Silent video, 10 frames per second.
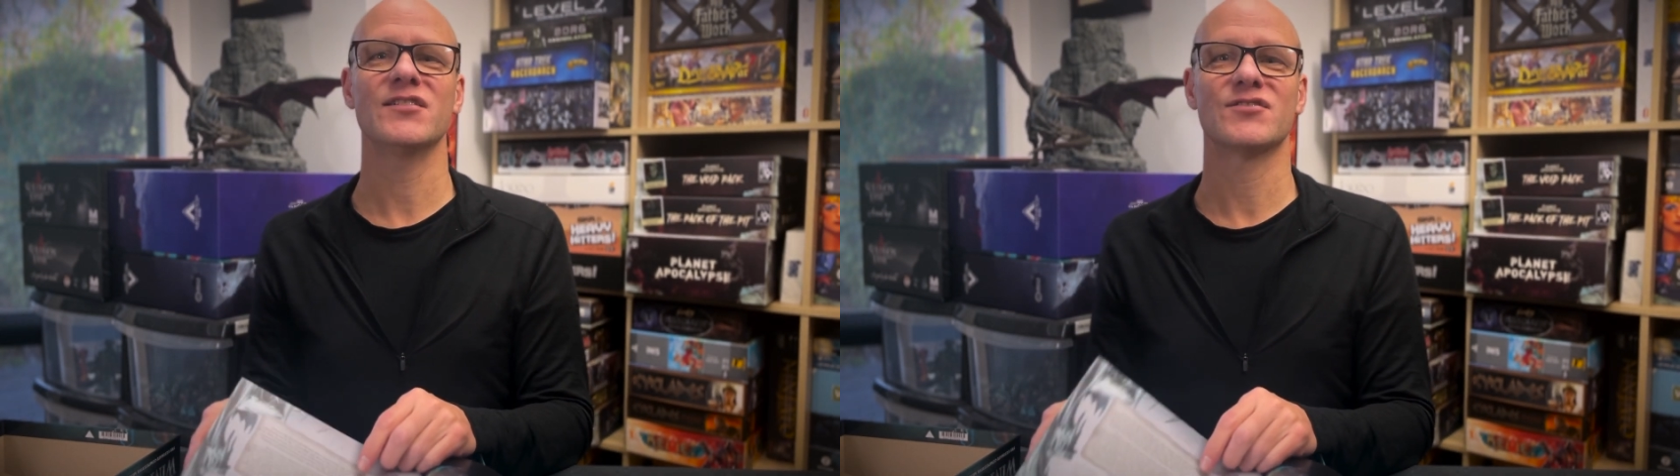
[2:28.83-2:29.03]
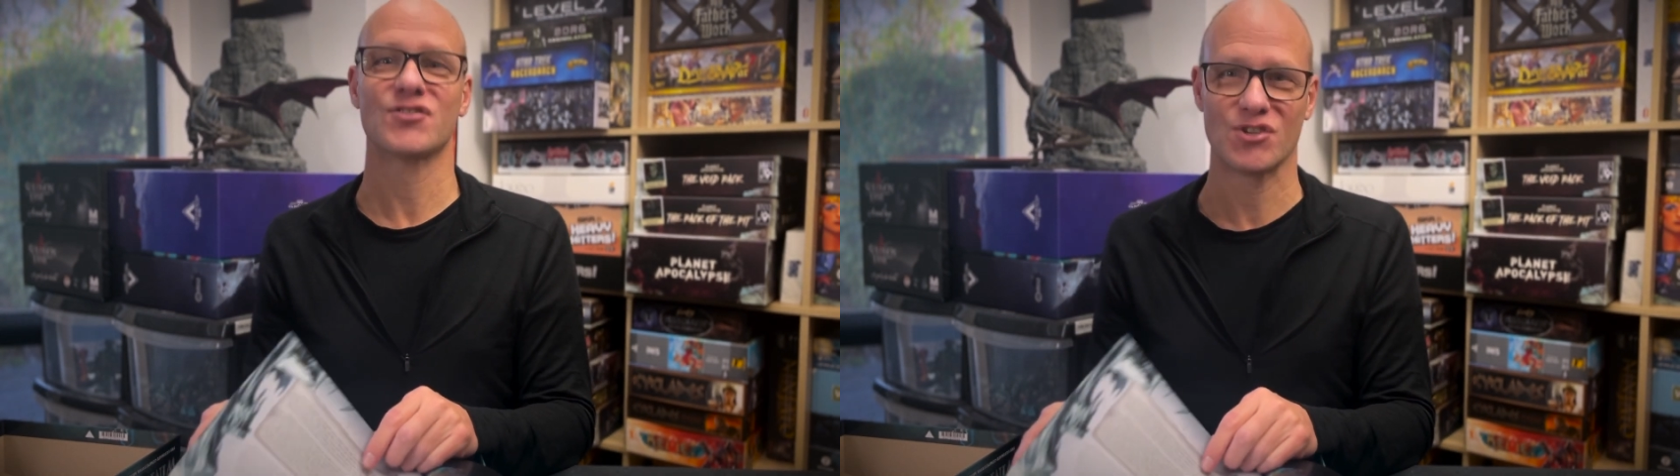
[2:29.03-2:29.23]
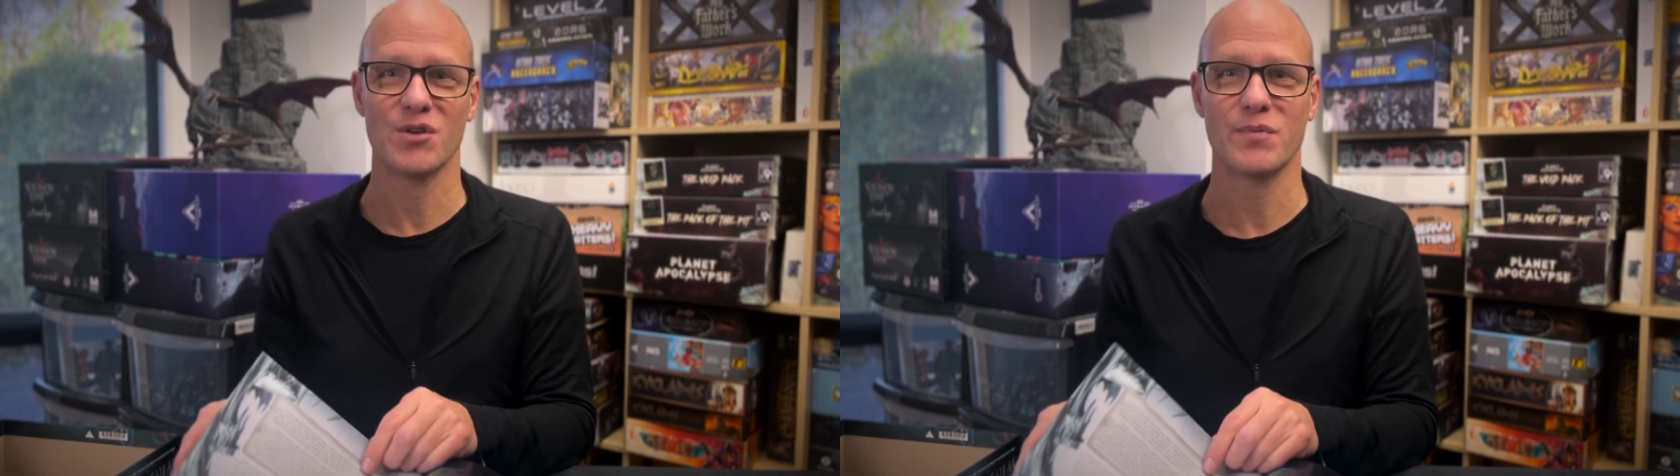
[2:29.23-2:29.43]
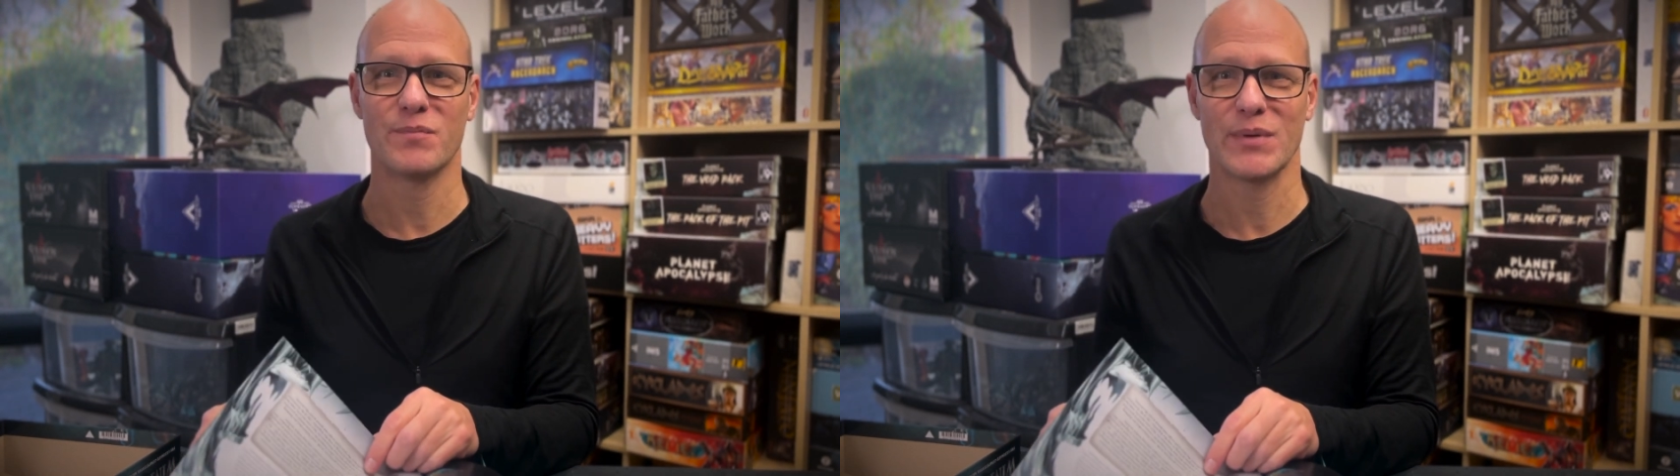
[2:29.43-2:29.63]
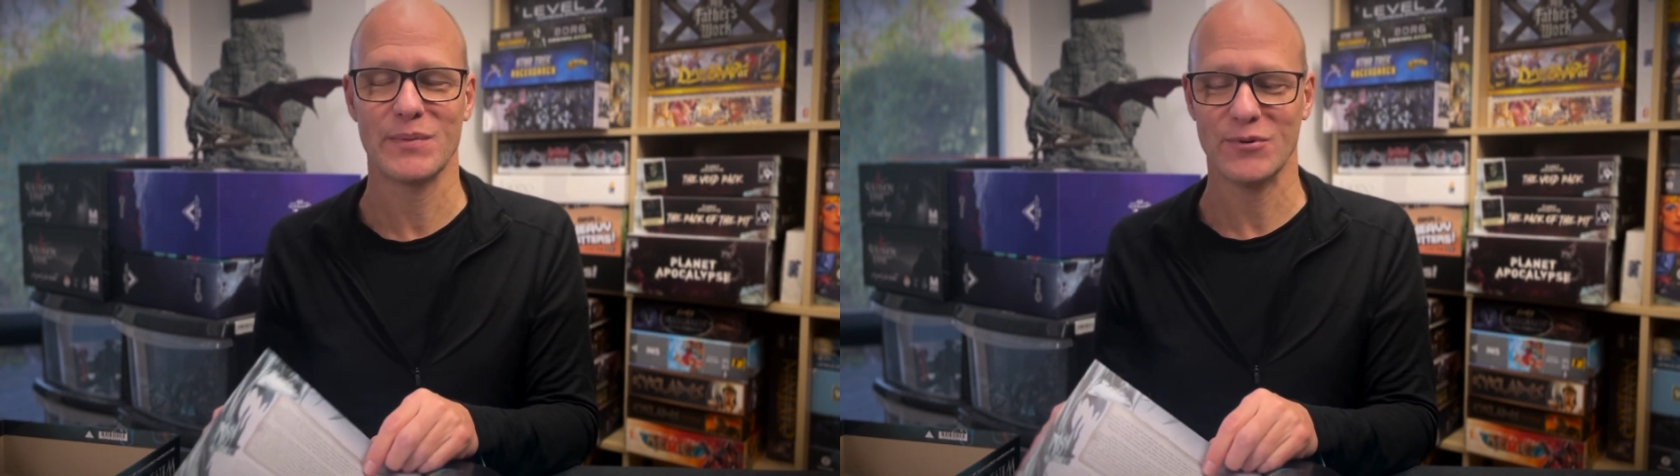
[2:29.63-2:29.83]
stupid
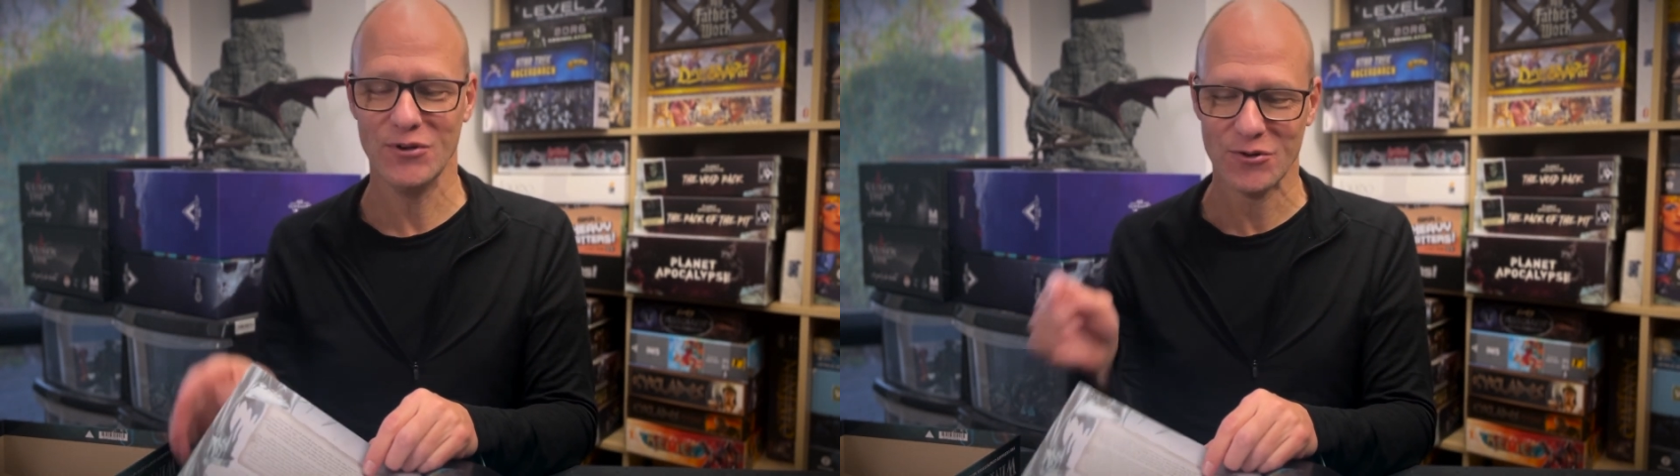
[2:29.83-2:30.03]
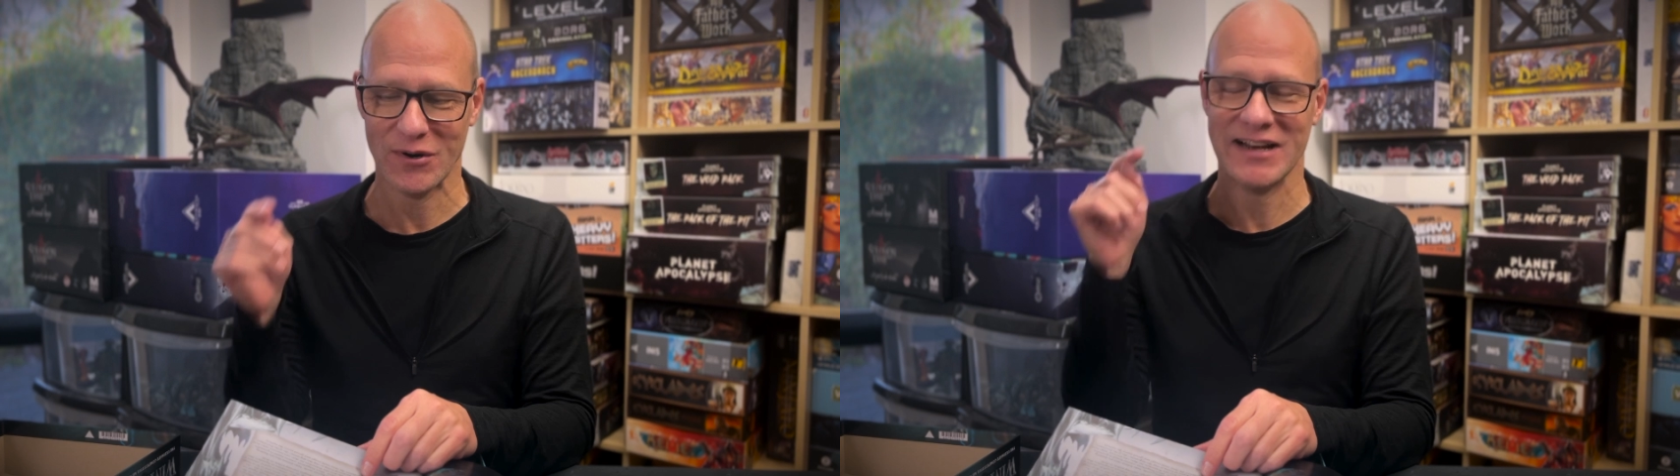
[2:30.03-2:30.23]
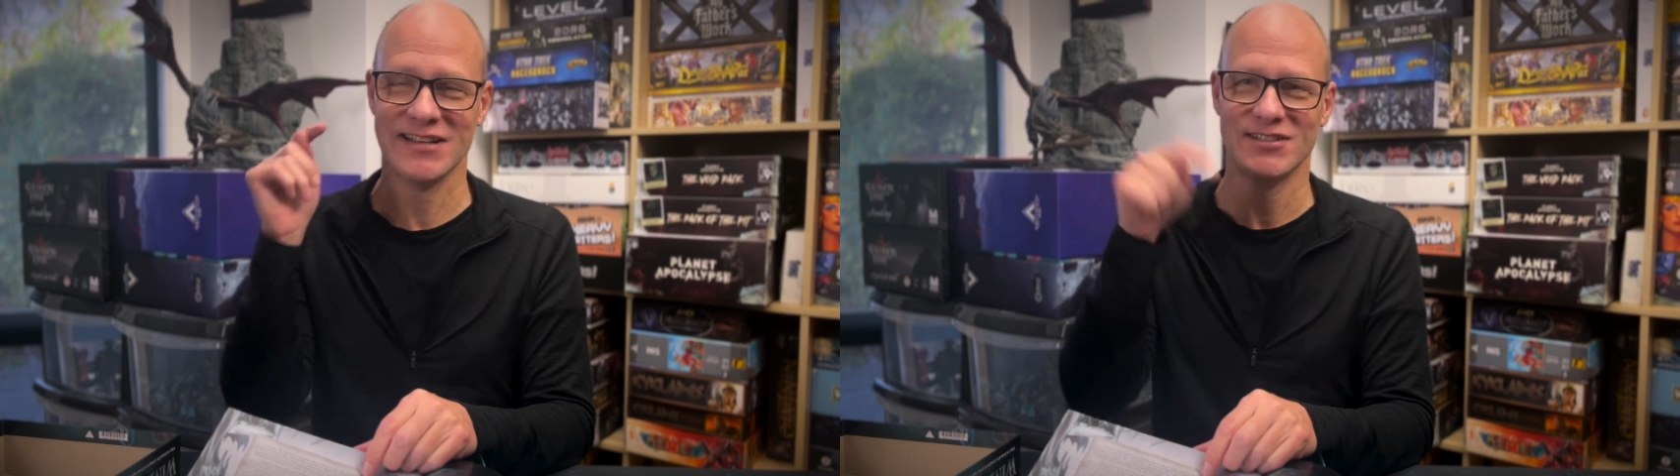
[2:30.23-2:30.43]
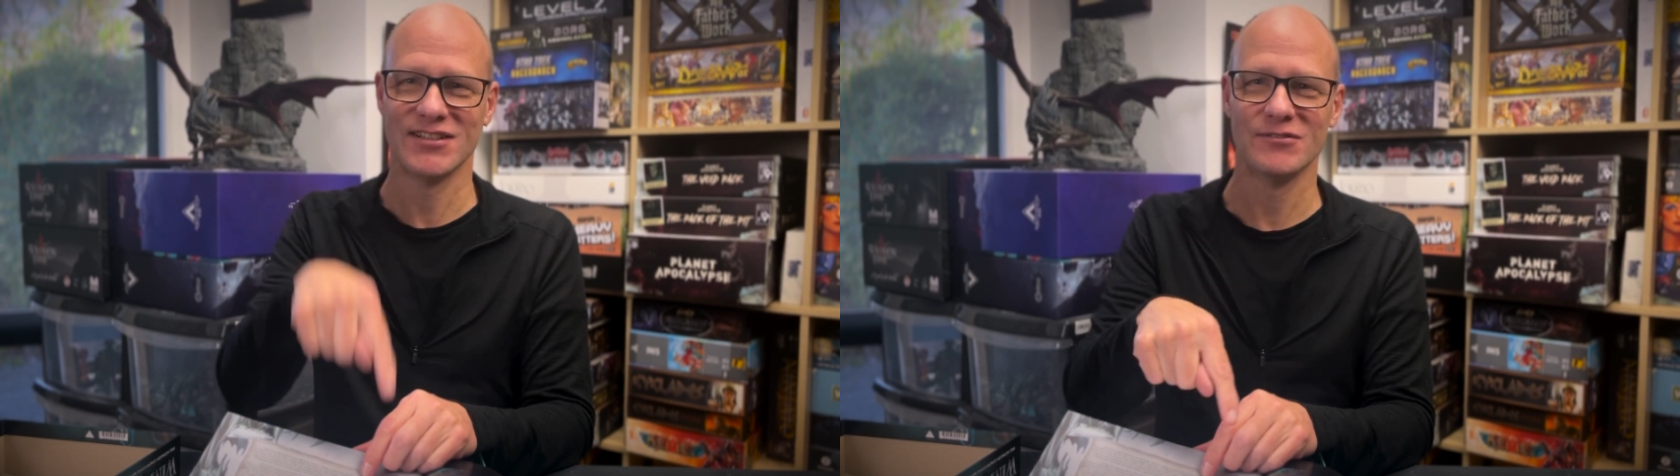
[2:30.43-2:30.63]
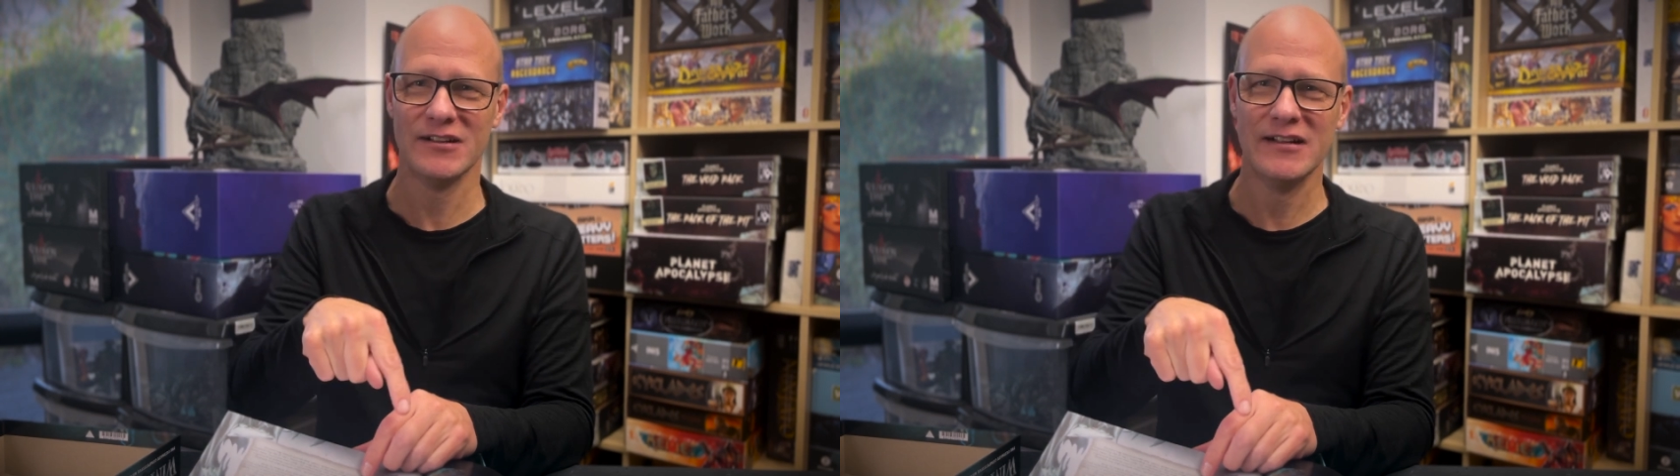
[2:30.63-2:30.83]
people who went into
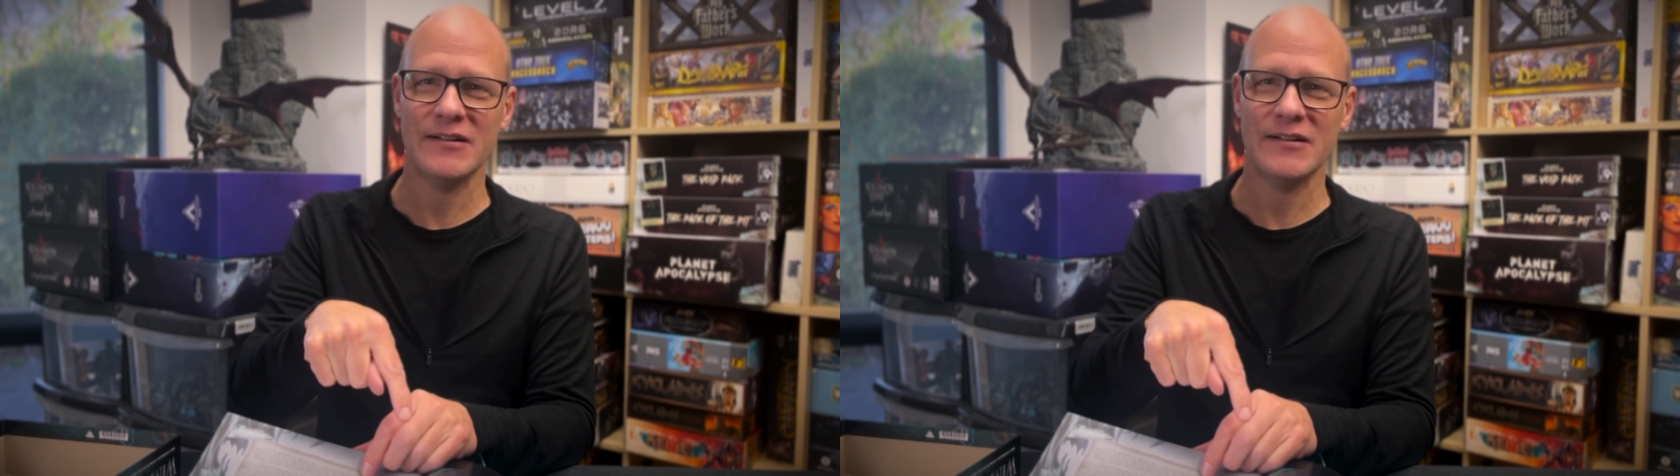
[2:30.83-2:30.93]
the